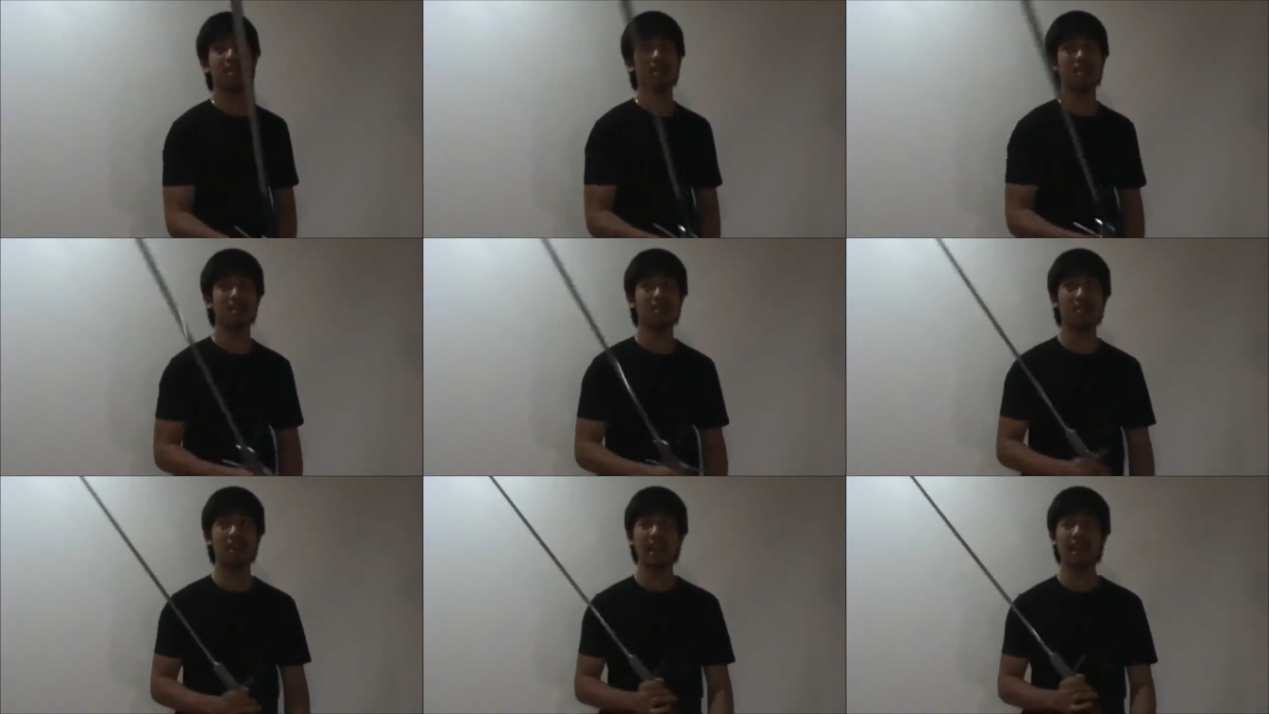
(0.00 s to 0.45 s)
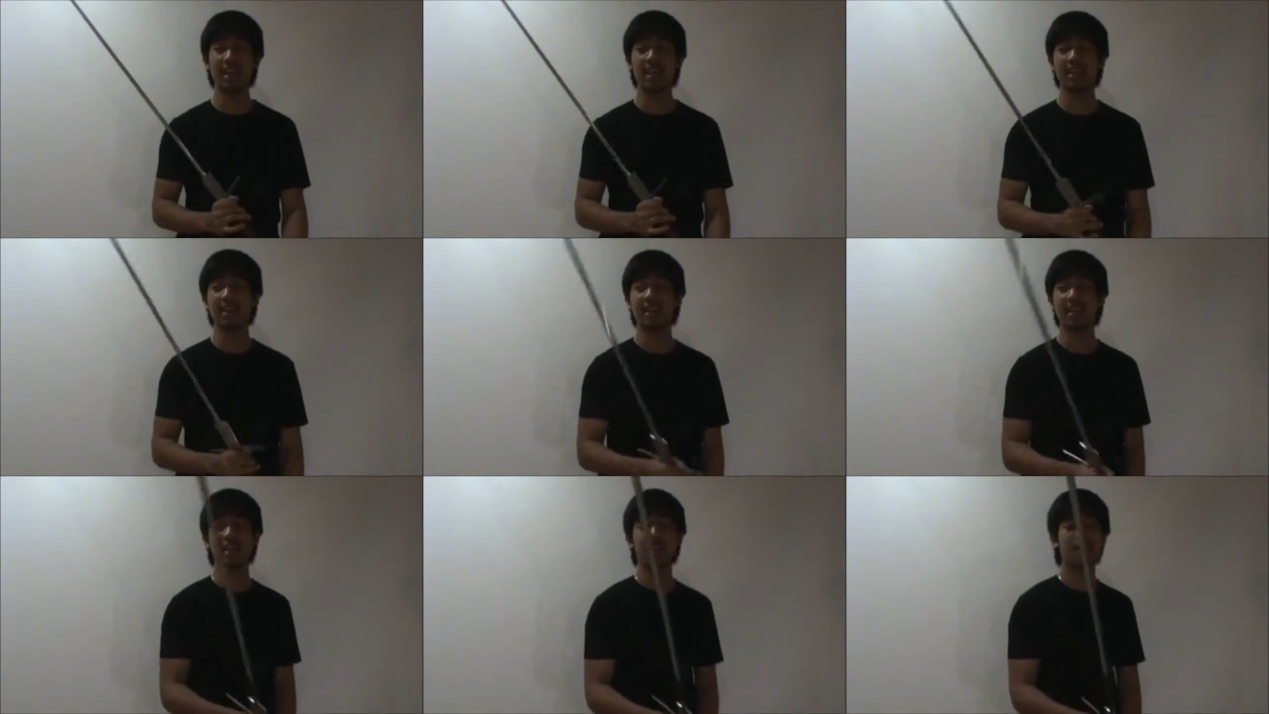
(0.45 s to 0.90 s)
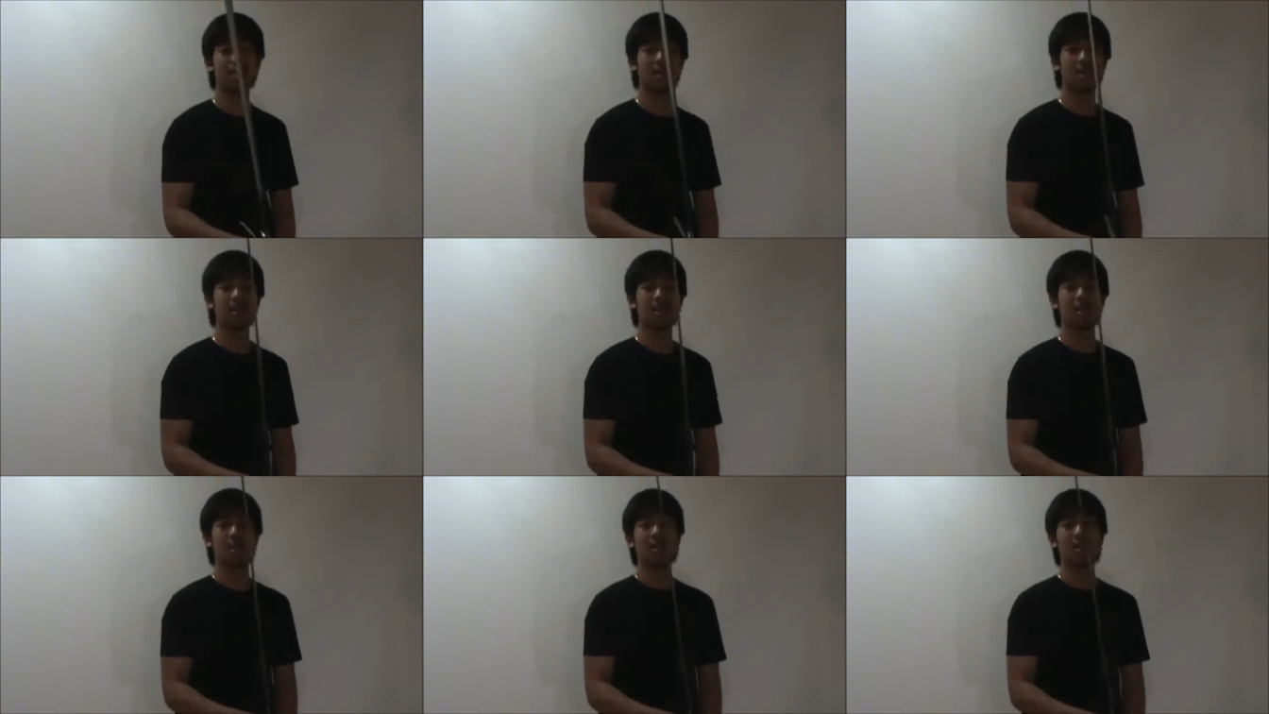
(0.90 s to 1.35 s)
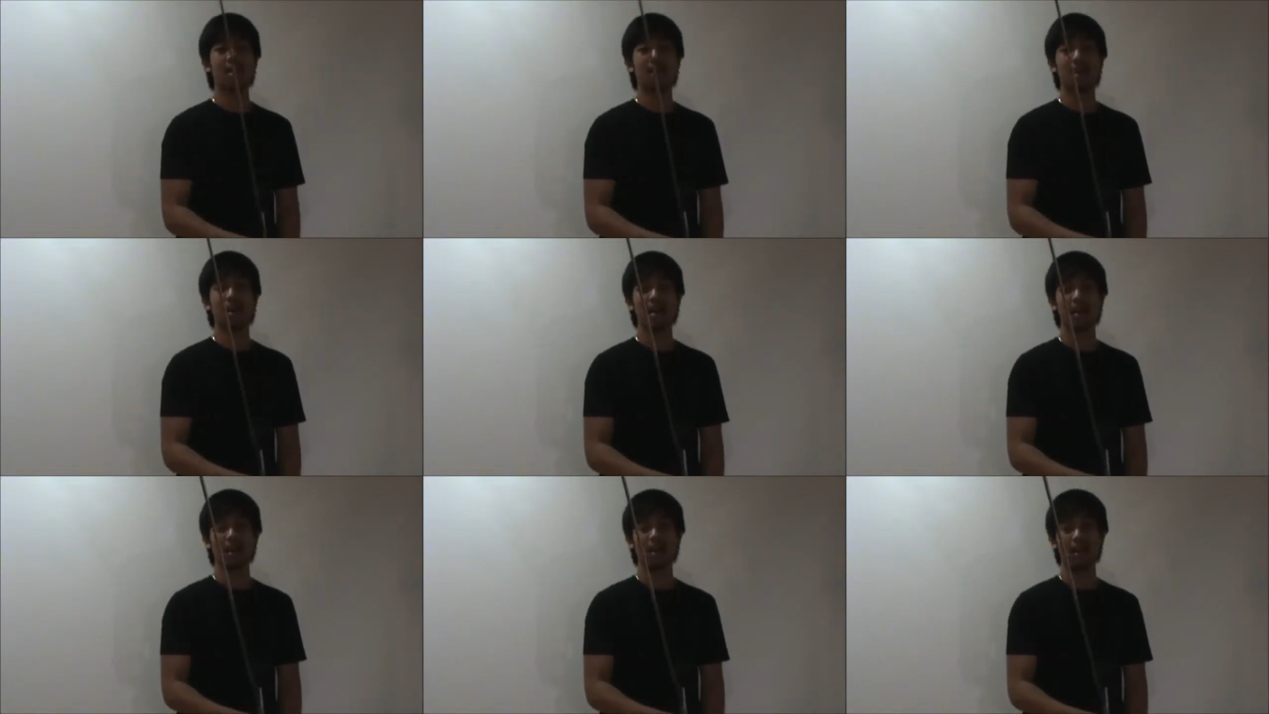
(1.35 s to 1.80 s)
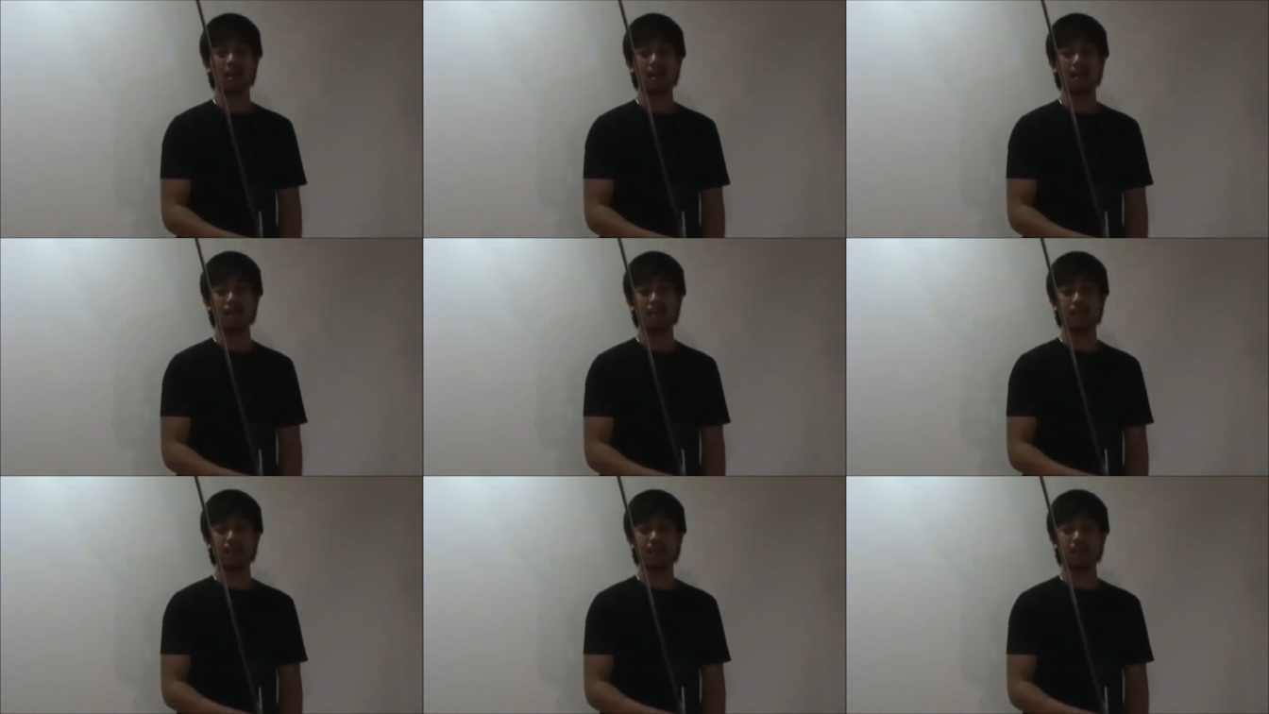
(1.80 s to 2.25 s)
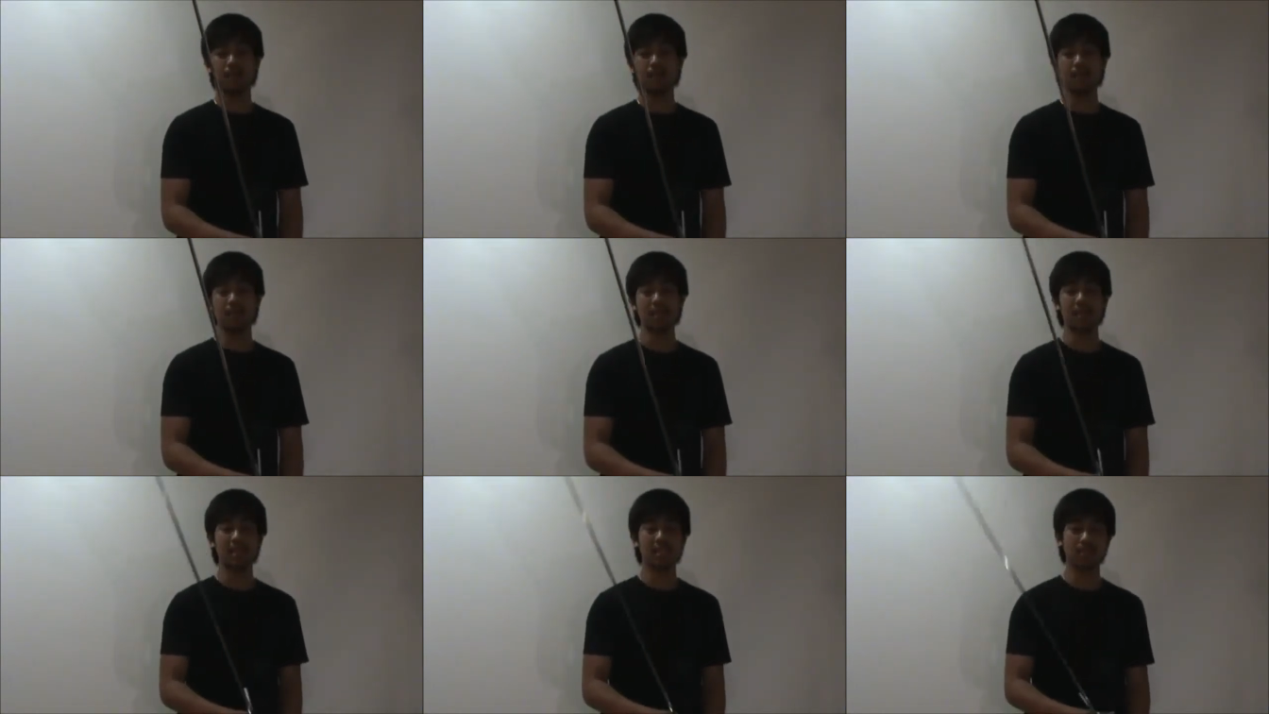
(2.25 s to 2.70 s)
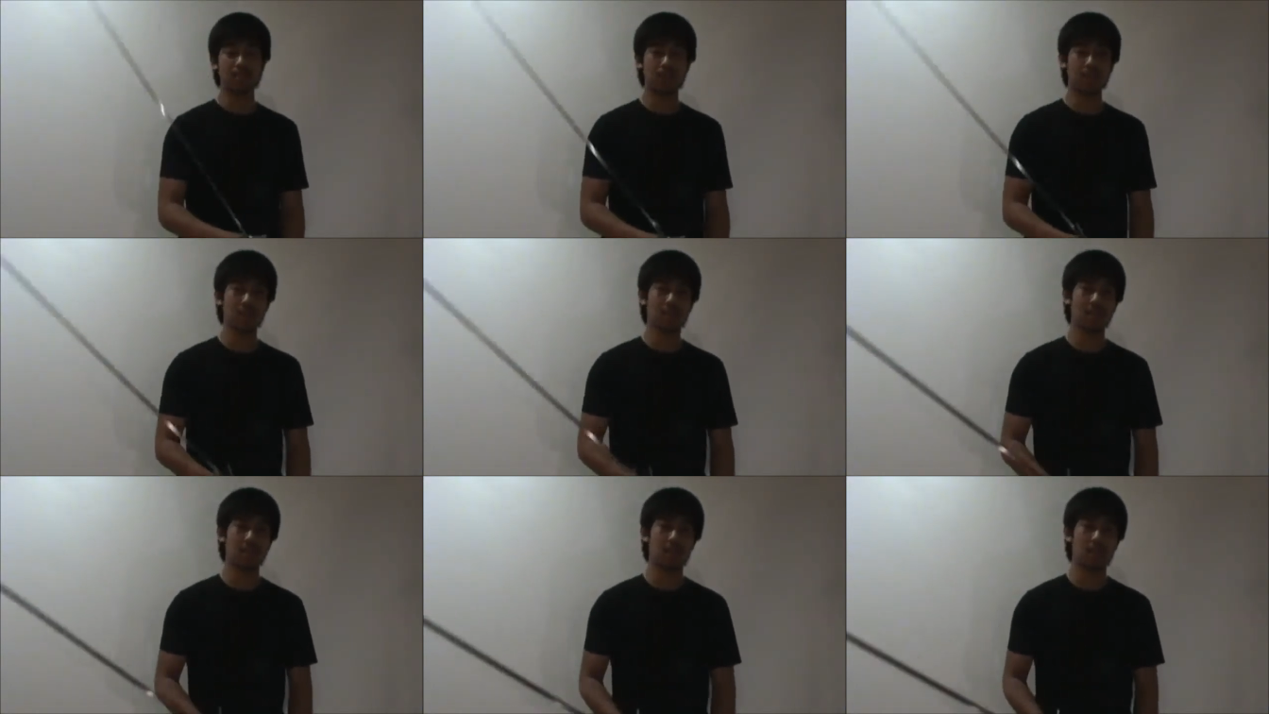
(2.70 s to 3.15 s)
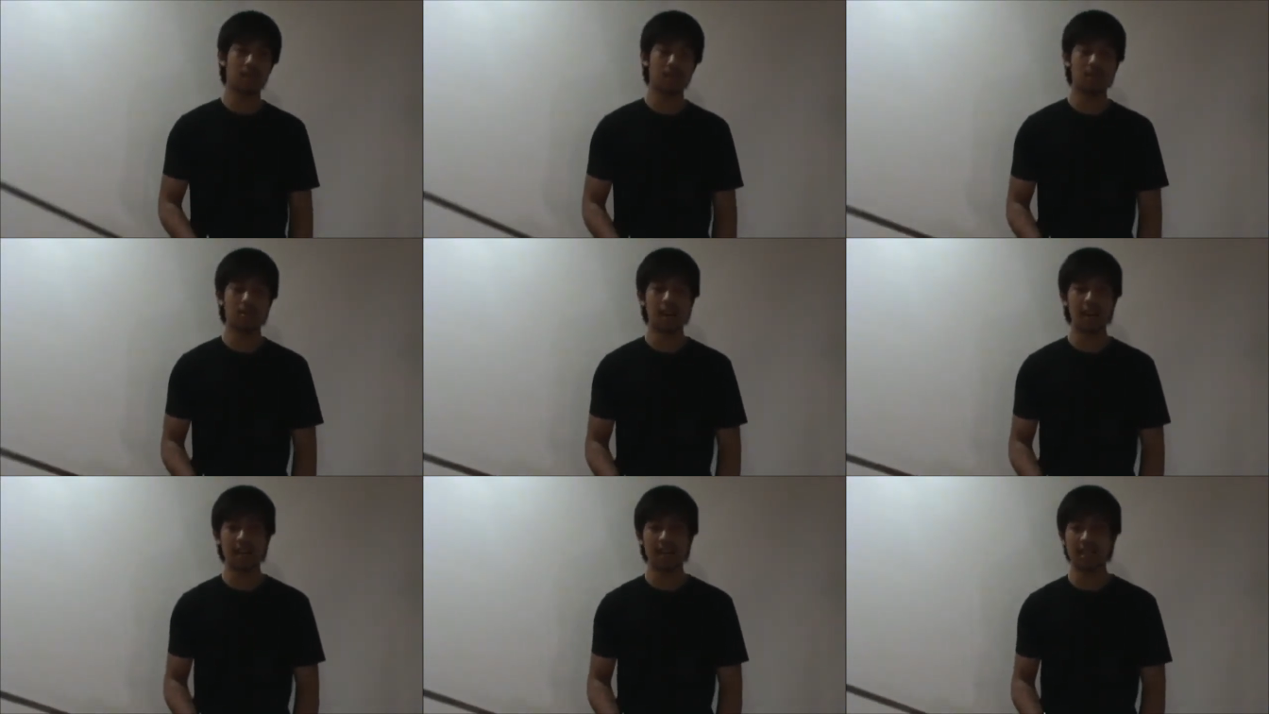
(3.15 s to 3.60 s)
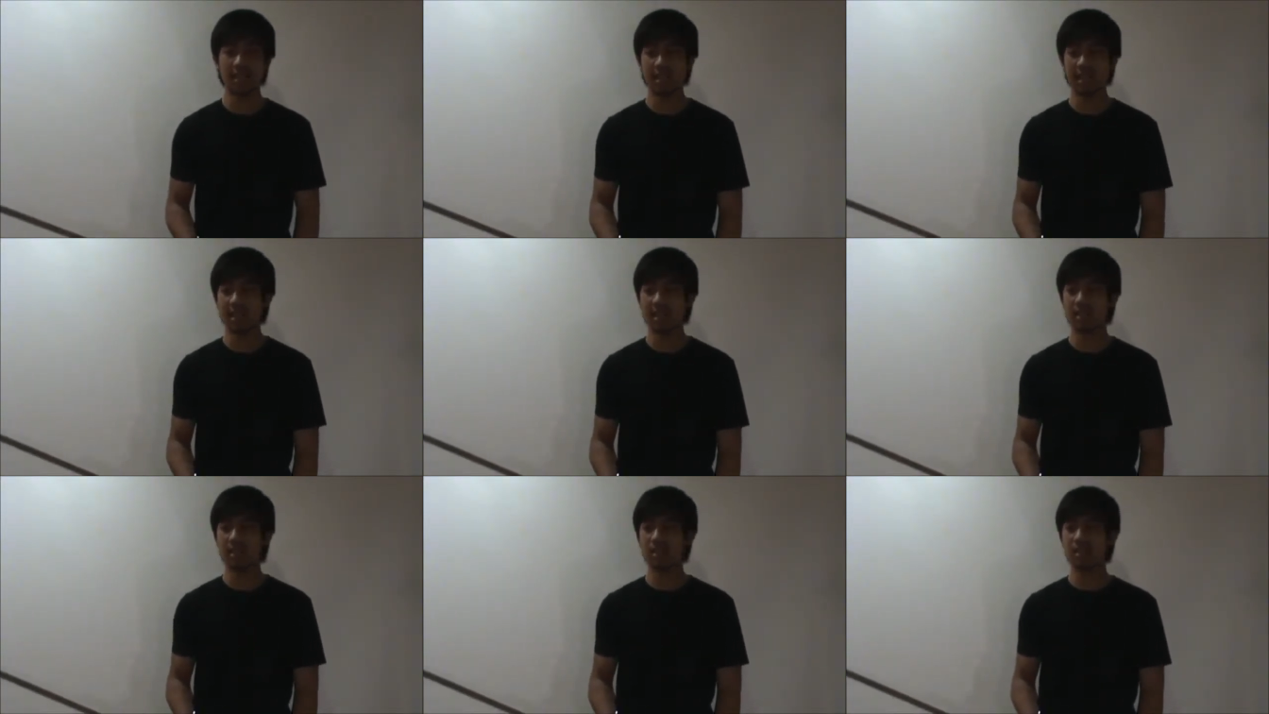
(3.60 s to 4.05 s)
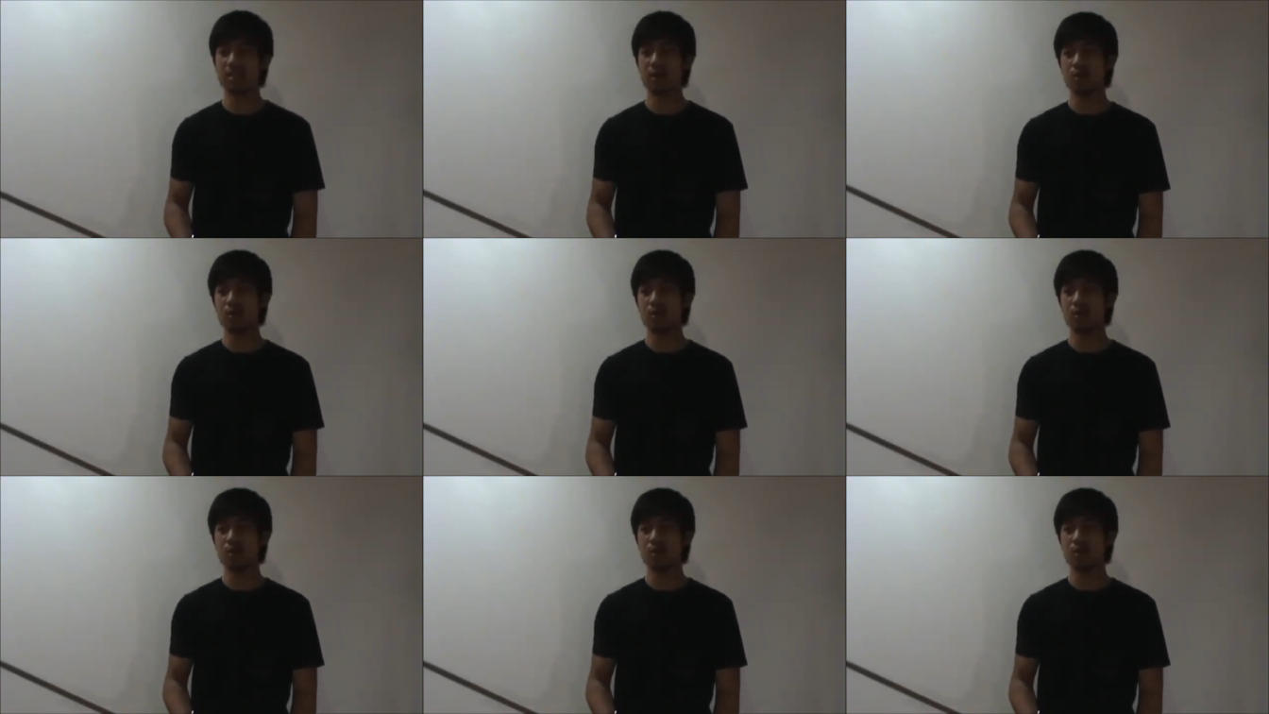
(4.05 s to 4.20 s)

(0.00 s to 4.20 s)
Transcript: than a Regenyei, but that's because I've heard Regenyeis